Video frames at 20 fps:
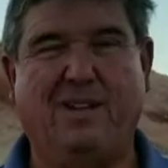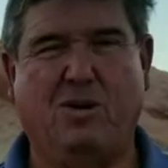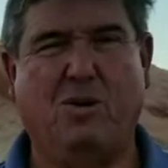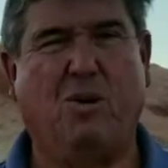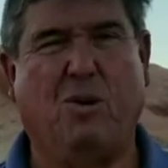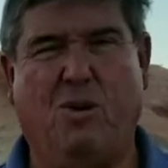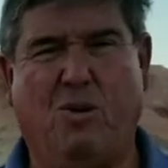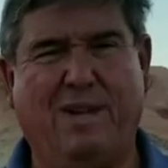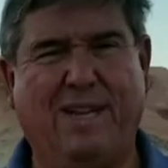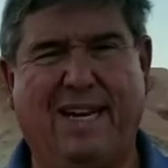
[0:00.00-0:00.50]

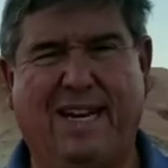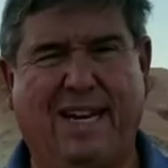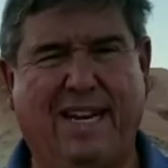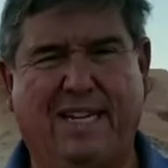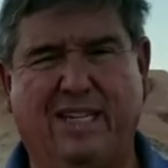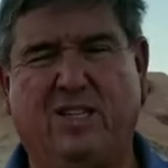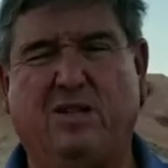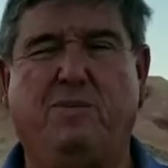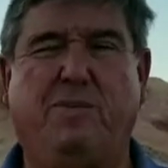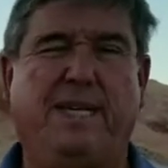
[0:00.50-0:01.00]
Don't hold it
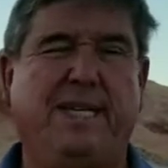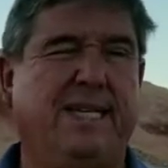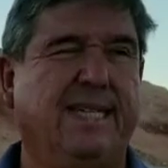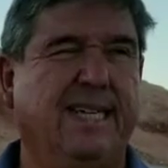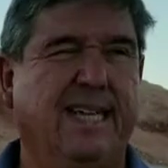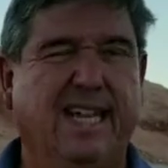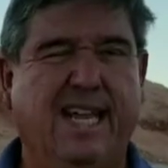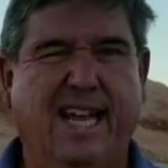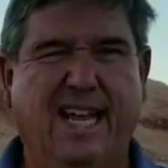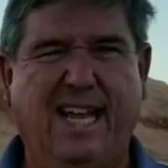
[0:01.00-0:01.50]
against me.
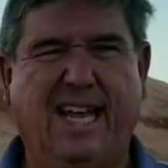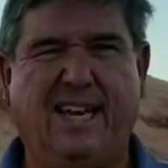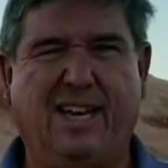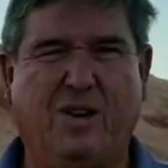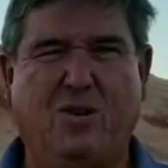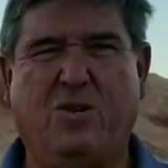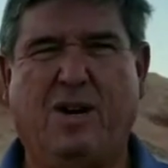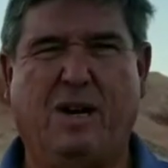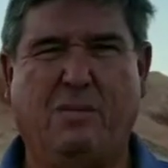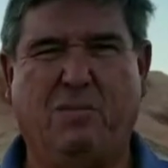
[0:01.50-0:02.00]
And a
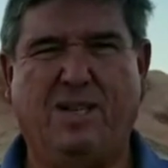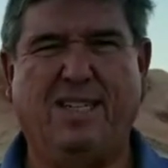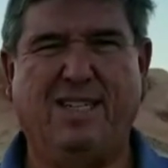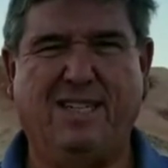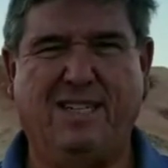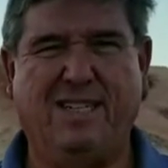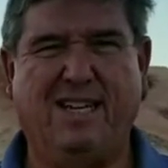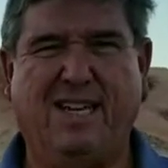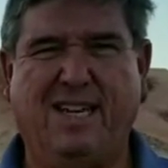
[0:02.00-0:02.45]
Gremlin.